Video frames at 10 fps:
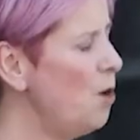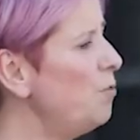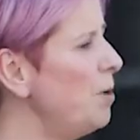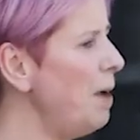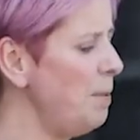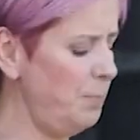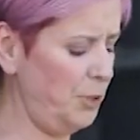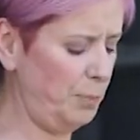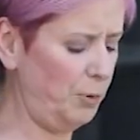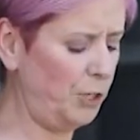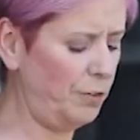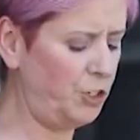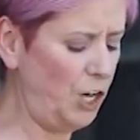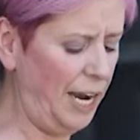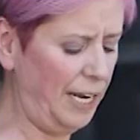Remember the book of
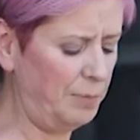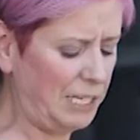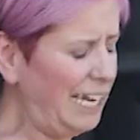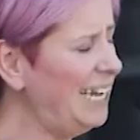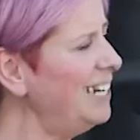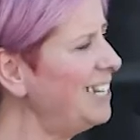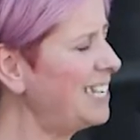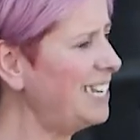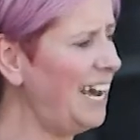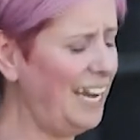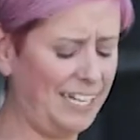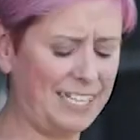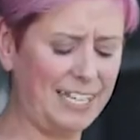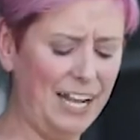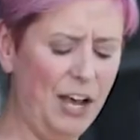James clearly
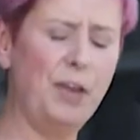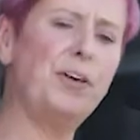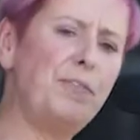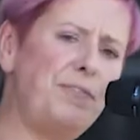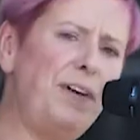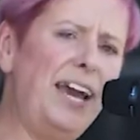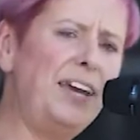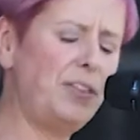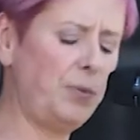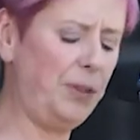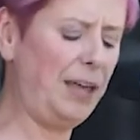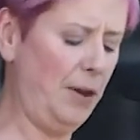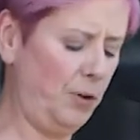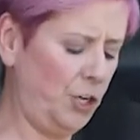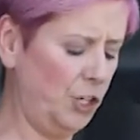states that faith
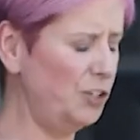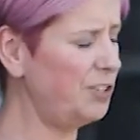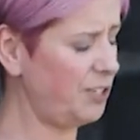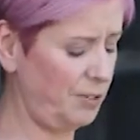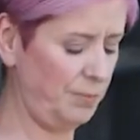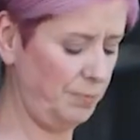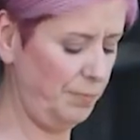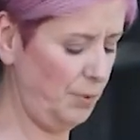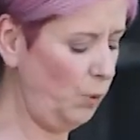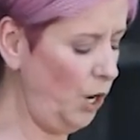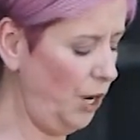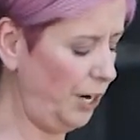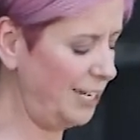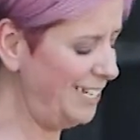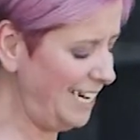without good
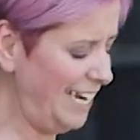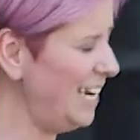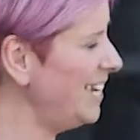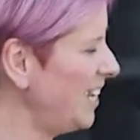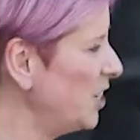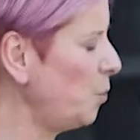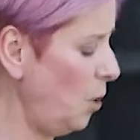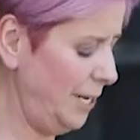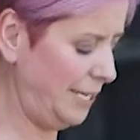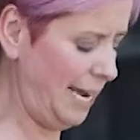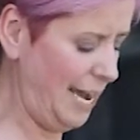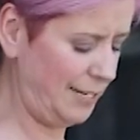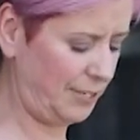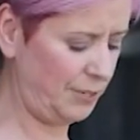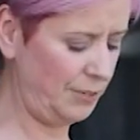work and deeds is quite dead.
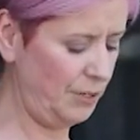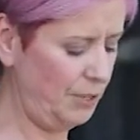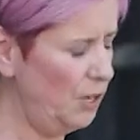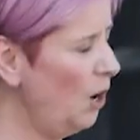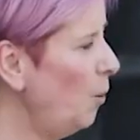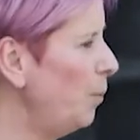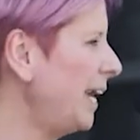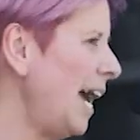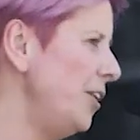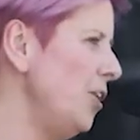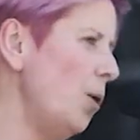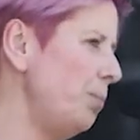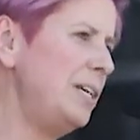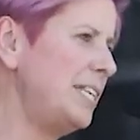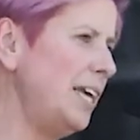We cannot
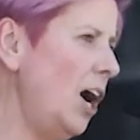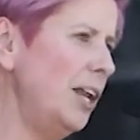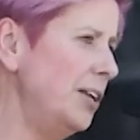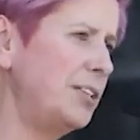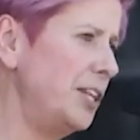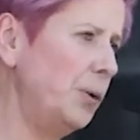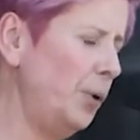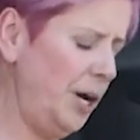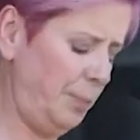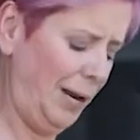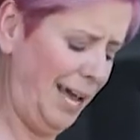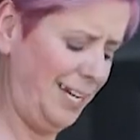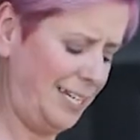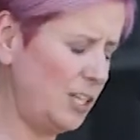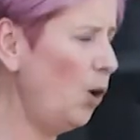be silent in the
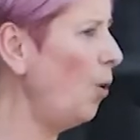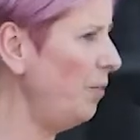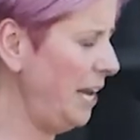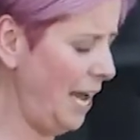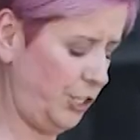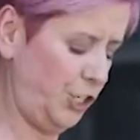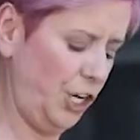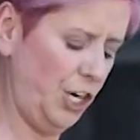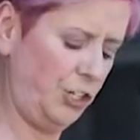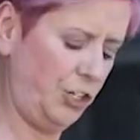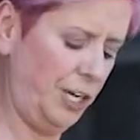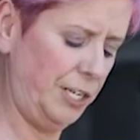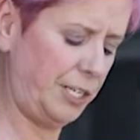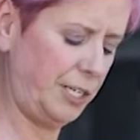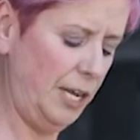workplace or in our
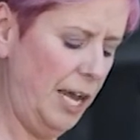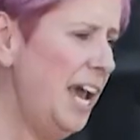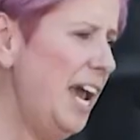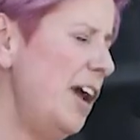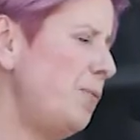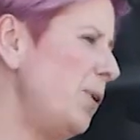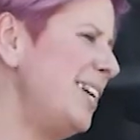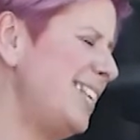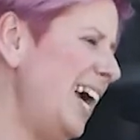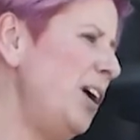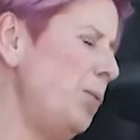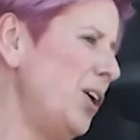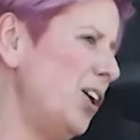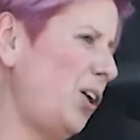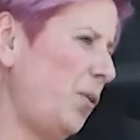churches. If we say we
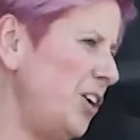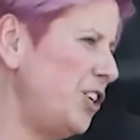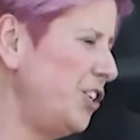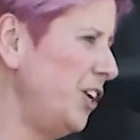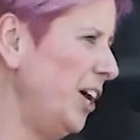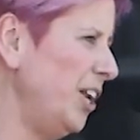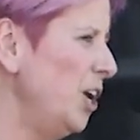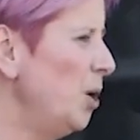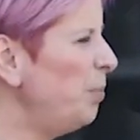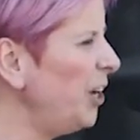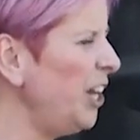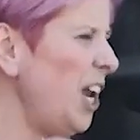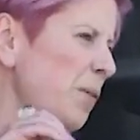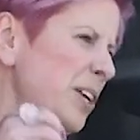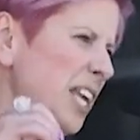are Christian, but you
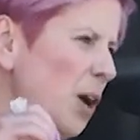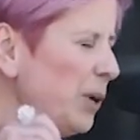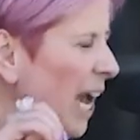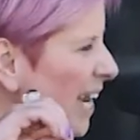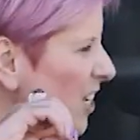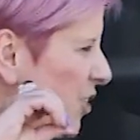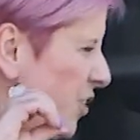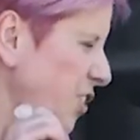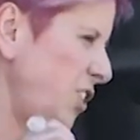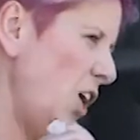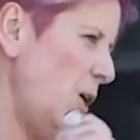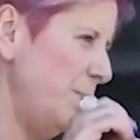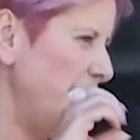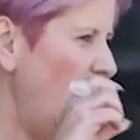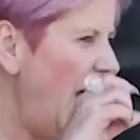know, it's okay in
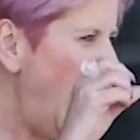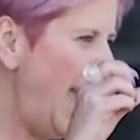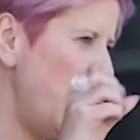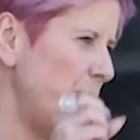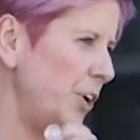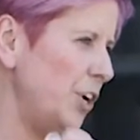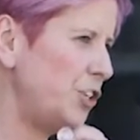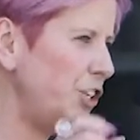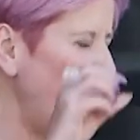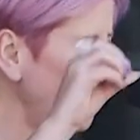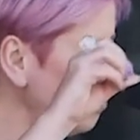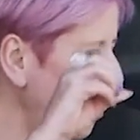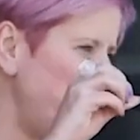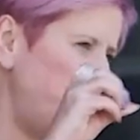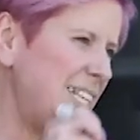some areas, you know, the
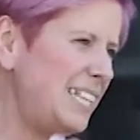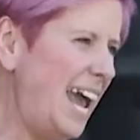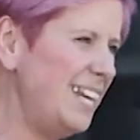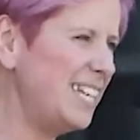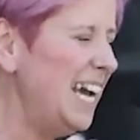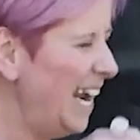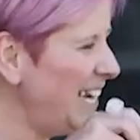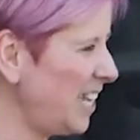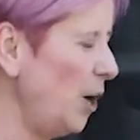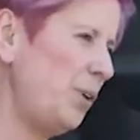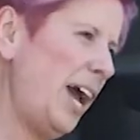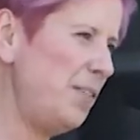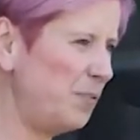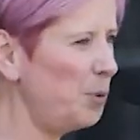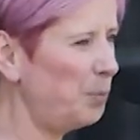1%, it's okay
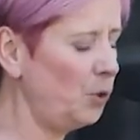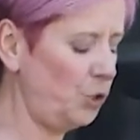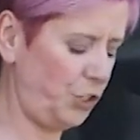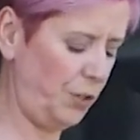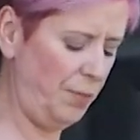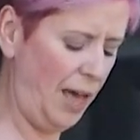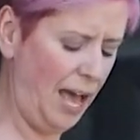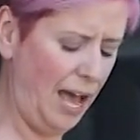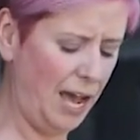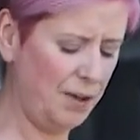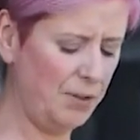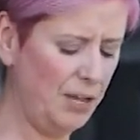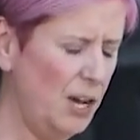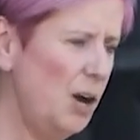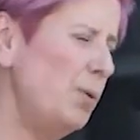for abortion there.
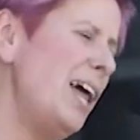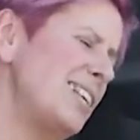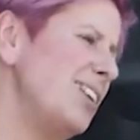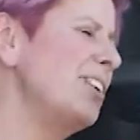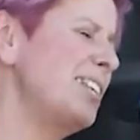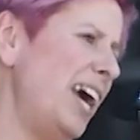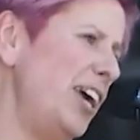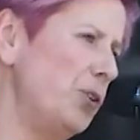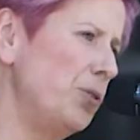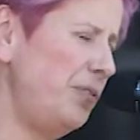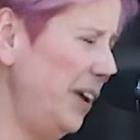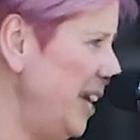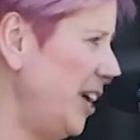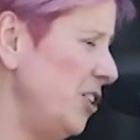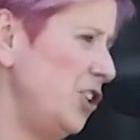Well, that's like saying you're
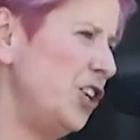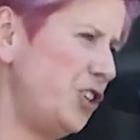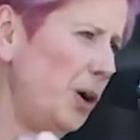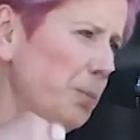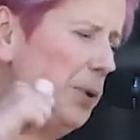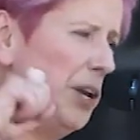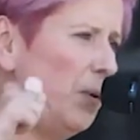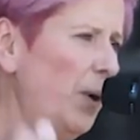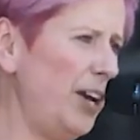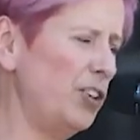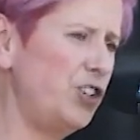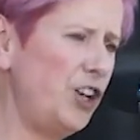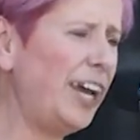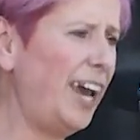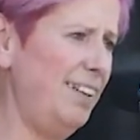vegan as you're chomping away on
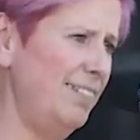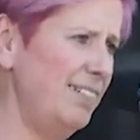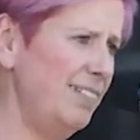chicken.